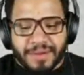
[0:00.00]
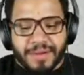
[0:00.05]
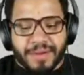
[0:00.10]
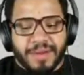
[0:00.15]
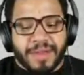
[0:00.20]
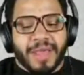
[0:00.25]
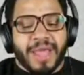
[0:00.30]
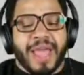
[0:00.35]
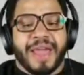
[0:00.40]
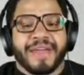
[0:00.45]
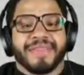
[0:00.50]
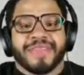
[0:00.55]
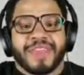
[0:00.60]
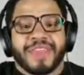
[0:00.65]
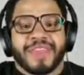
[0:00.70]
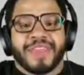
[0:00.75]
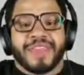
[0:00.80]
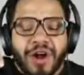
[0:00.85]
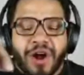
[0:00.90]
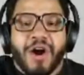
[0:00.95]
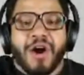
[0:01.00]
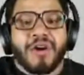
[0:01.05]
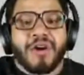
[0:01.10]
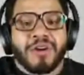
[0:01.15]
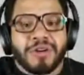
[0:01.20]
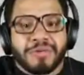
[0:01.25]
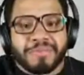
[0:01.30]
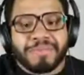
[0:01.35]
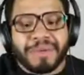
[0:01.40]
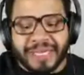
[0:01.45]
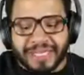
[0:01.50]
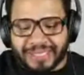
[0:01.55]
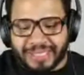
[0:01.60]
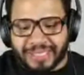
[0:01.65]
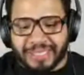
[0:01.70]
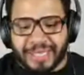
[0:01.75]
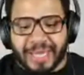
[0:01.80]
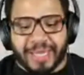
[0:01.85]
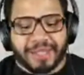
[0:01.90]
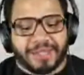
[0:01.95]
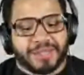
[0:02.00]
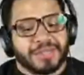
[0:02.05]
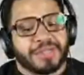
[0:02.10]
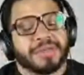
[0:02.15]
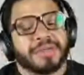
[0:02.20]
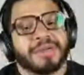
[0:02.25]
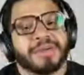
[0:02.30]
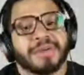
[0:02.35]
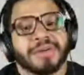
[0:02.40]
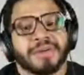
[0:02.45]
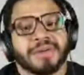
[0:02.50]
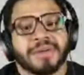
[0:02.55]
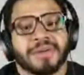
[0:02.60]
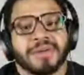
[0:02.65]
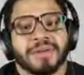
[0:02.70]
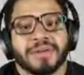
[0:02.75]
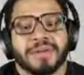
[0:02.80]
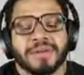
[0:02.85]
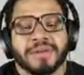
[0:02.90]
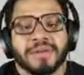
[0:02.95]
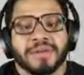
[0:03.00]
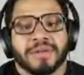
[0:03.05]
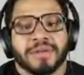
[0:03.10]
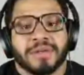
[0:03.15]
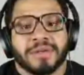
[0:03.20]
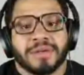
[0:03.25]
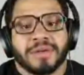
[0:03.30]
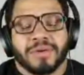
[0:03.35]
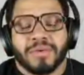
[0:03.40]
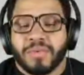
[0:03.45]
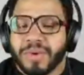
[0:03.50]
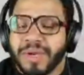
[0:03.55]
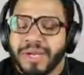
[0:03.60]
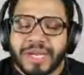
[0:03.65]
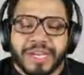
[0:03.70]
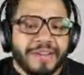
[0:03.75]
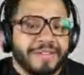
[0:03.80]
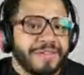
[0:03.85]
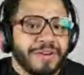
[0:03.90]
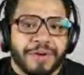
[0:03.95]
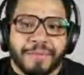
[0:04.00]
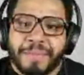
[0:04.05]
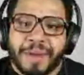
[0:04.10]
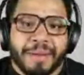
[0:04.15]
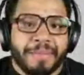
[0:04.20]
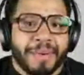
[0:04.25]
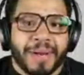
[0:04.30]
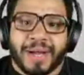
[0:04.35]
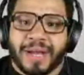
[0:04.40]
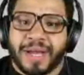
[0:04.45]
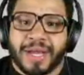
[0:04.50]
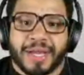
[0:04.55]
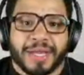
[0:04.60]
And their heartbeat says, we leave no man behind.